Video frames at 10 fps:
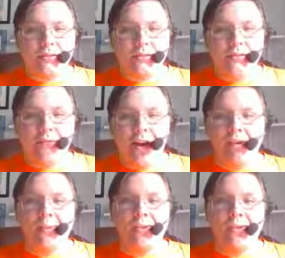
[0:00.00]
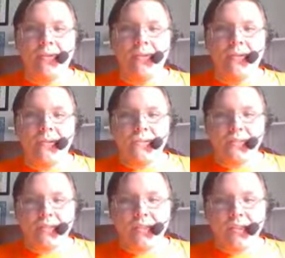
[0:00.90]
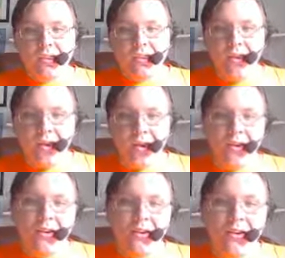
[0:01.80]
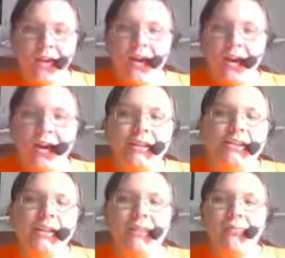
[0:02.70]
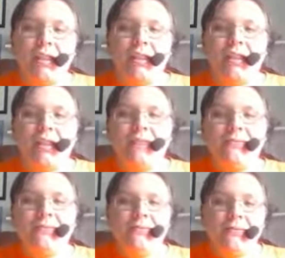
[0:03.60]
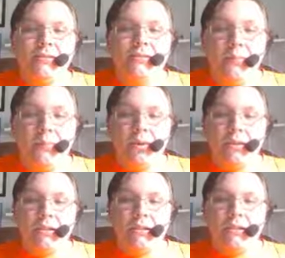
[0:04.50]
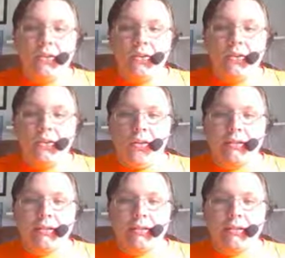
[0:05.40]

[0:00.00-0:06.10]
undefiable. Your Honor, I submit this report to the court.